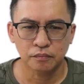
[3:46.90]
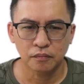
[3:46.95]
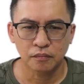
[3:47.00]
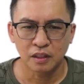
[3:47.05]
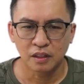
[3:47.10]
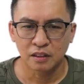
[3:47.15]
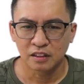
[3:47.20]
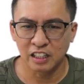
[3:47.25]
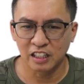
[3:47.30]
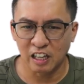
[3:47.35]

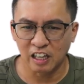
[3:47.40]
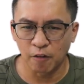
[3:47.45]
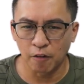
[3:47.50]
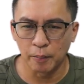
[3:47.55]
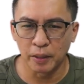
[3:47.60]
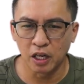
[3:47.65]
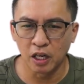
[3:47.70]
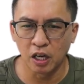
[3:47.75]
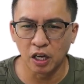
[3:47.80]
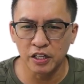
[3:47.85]
The
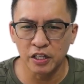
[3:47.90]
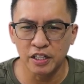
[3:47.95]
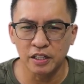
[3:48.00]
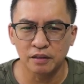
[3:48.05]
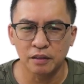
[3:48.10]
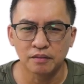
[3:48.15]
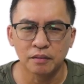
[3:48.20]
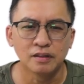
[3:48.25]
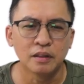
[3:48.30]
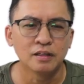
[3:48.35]
government heard it
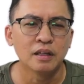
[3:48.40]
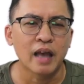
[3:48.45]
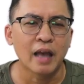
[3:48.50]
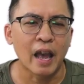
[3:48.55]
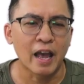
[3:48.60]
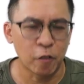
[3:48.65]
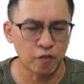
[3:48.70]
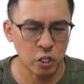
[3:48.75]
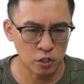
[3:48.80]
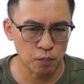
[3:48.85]
and
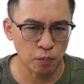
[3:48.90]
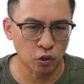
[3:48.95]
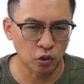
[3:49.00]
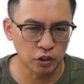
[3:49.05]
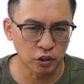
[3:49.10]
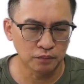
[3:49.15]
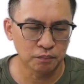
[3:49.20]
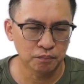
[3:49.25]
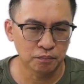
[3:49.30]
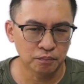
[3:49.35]
responded.